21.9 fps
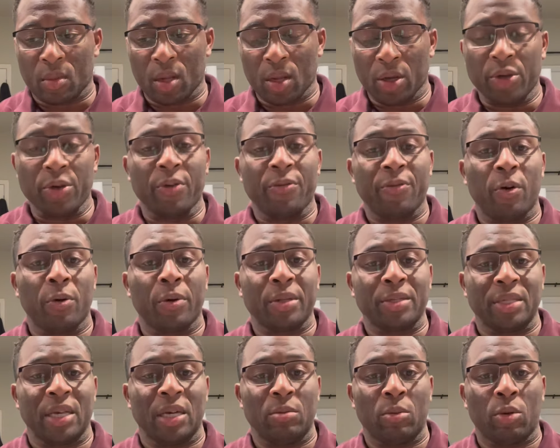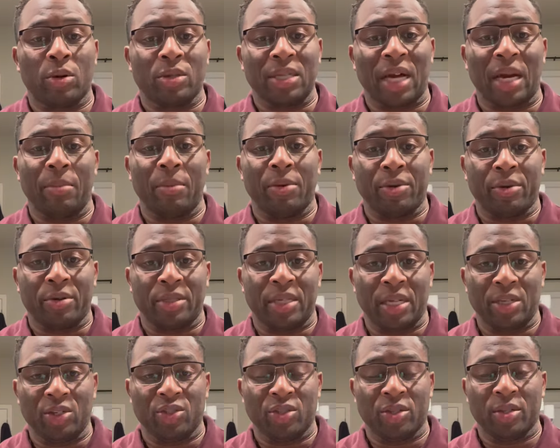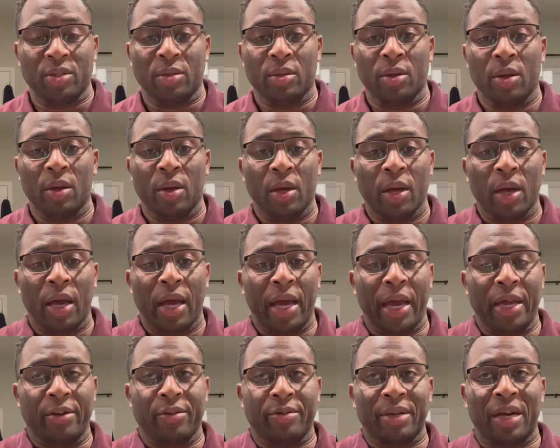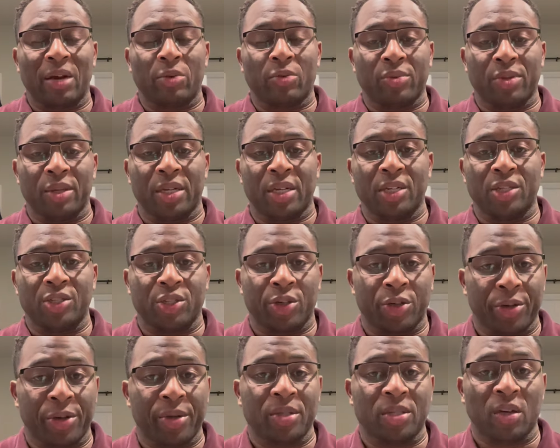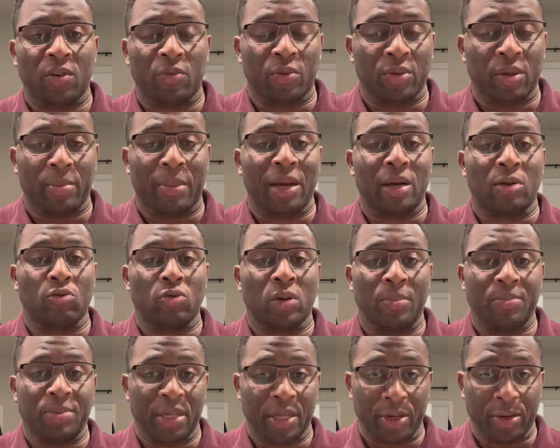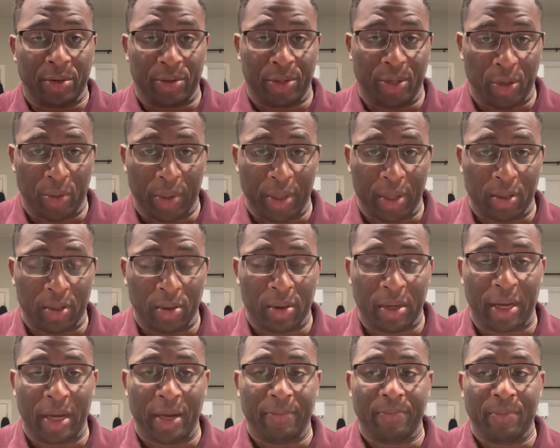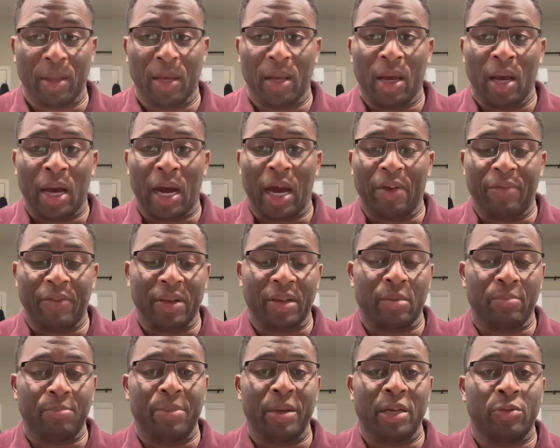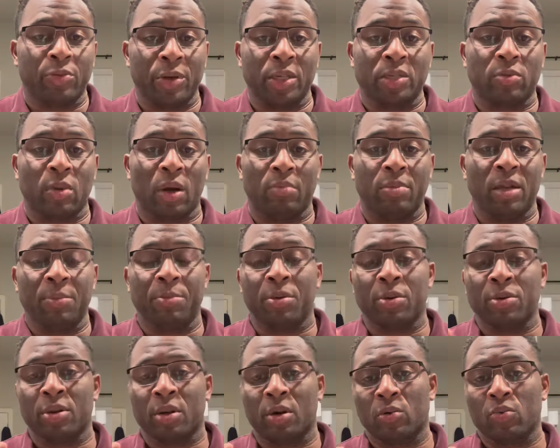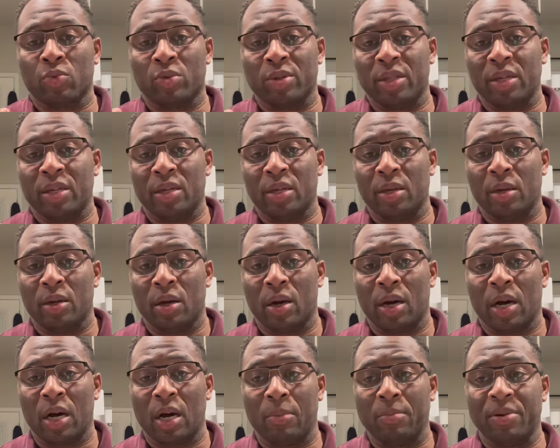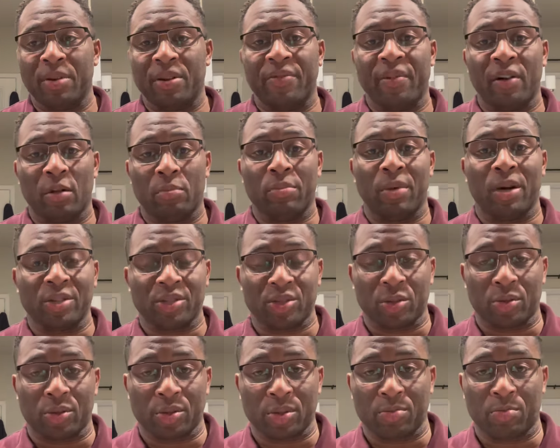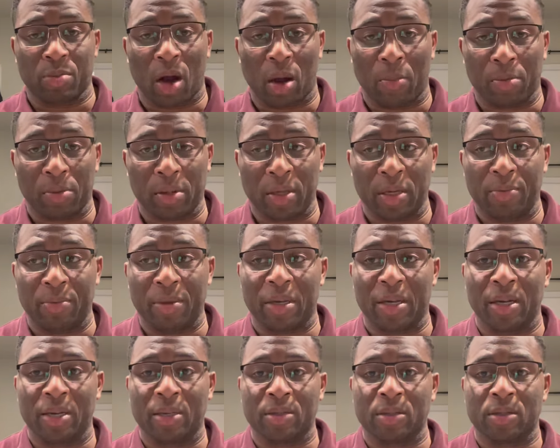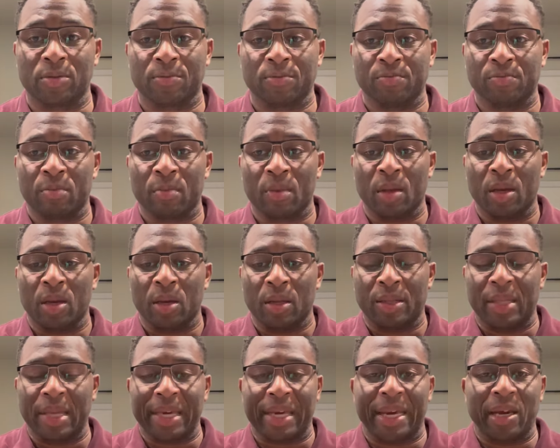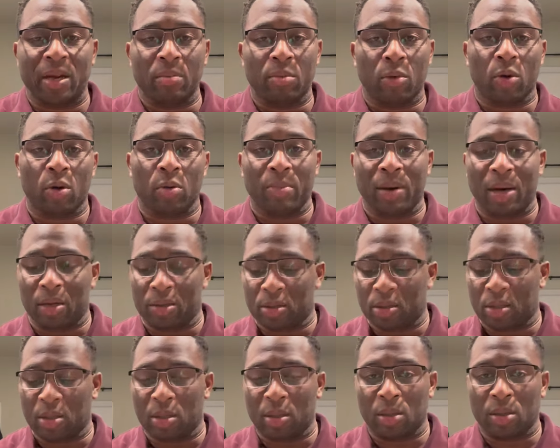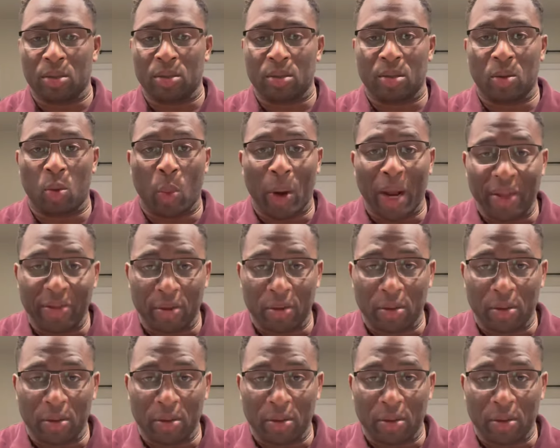You're focusing on more time under tension, and you're not really concerning yourself with the amount of reps that you're doing, okay? I think a big reason why people don't really develop muscles properly because they care more about the weight they're